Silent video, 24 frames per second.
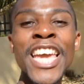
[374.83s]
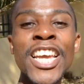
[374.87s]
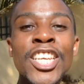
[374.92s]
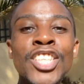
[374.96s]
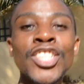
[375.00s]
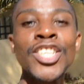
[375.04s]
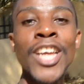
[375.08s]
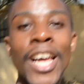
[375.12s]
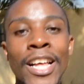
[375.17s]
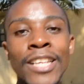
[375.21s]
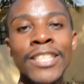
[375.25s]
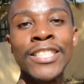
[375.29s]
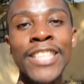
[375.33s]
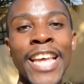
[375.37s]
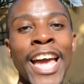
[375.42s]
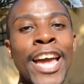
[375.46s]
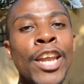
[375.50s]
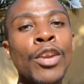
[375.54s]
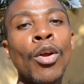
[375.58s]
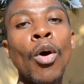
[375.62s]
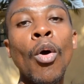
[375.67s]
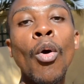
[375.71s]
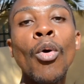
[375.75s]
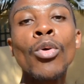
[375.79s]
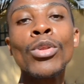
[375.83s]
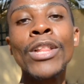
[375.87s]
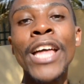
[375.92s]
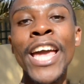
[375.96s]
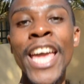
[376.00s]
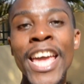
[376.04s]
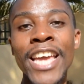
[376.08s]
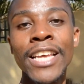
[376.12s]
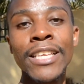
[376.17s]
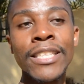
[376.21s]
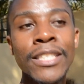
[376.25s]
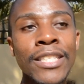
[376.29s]
eggshells and whole
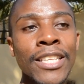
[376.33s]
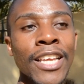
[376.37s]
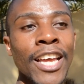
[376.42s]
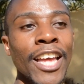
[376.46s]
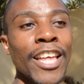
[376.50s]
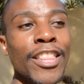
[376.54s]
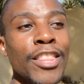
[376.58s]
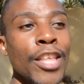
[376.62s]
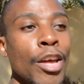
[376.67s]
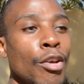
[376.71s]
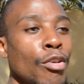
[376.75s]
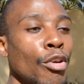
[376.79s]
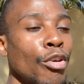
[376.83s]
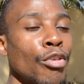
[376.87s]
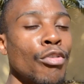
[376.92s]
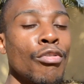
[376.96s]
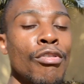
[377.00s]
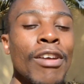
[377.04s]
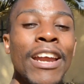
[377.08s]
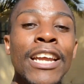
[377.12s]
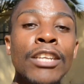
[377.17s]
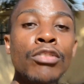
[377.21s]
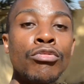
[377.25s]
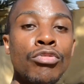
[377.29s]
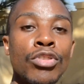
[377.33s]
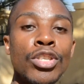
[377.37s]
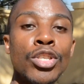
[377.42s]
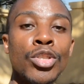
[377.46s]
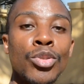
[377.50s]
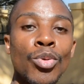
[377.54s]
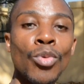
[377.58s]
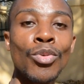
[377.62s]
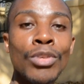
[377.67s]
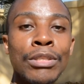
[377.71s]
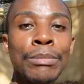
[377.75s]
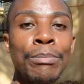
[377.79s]
eggs, they're a great
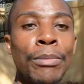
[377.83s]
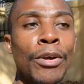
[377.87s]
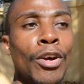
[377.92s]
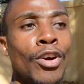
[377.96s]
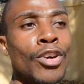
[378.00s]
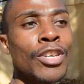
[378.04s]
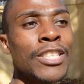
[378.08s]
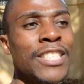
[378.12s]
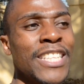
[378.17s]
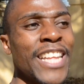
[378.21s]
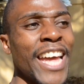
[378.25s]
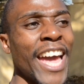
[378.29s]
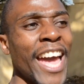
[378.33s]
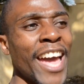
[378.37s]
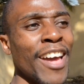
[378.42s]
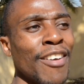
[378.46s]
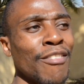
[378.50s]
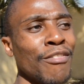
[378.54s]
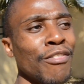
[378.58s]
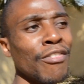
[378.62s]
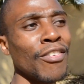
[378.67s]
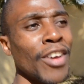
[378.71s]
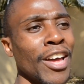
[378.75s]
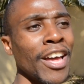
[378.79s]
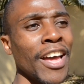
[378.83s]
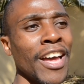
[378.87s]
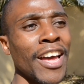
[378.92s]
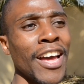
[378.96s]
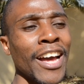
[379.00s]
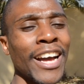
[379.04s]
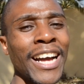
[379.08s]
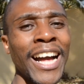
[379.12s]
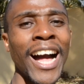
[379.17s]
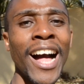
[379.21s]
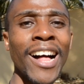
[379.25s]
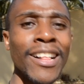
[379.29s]
resource because they have
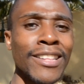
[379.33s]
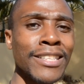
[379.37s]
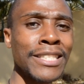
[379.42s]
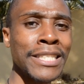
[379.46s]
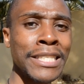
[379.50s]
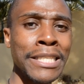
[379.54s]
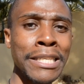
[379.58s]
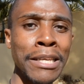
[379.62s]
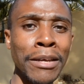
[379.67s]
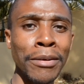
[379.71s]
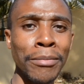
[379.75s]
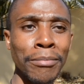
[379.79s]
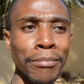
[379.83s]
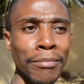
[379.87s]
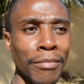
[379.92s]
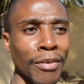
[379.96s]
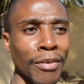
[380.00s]
calcium,